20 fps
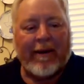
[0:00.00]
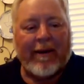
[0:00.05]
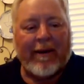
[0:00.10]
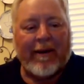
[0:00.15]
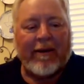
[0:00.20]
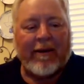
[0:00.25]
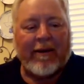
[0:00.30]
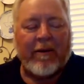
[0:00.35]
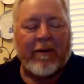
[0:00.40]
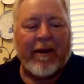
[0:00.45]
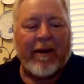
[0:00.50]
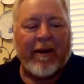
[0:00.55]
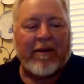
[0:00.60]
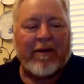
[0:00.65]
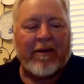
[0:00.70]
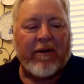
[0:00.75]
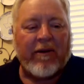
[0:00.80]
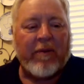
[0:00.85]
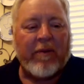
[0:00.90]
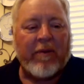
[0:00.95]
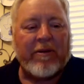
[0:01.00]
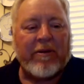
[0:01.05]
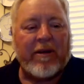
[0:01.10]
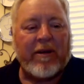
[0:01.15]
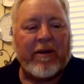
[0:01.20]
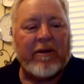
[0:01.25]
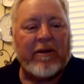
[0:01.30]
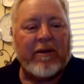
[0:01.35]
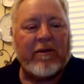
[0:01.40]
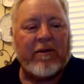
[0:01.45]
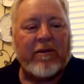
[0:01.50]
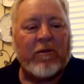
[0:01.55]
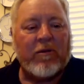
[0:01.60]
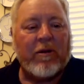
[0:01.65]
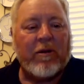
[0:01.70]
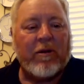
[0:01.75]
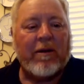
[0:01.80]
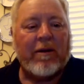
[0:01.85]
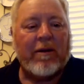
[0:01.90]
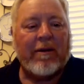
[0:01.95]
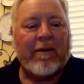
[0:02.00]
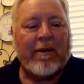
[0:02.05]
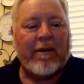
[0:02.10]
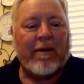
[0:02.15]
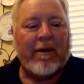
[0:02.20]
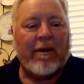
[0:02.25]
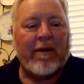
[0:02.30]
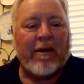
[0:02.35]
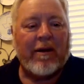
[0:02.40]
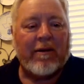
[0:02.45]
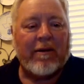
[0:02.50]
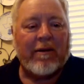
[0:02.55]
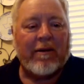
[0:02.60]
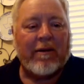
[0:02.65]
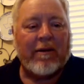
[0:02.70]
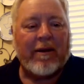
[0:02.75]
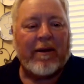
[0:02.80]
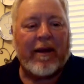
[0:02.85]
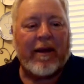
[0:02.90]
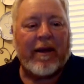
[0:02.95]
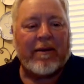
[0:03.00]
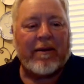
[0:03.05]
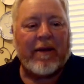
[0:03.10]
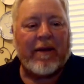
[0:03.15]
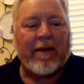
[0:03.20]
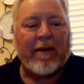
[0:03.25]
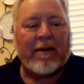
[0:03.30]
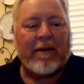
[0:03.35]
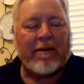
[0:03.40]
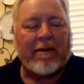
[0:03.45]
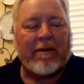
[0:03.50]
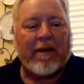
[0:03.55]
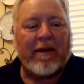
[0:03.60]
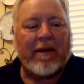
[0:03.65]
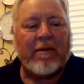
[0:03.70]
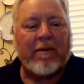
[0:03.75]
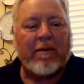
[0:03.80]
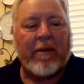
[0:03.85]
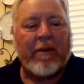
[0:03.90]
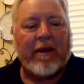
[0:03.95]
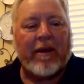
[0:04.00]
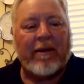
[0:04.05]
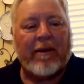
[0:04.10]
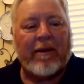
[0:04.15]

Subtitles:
To me, that's a very prestigious award. You know, that's a biggie.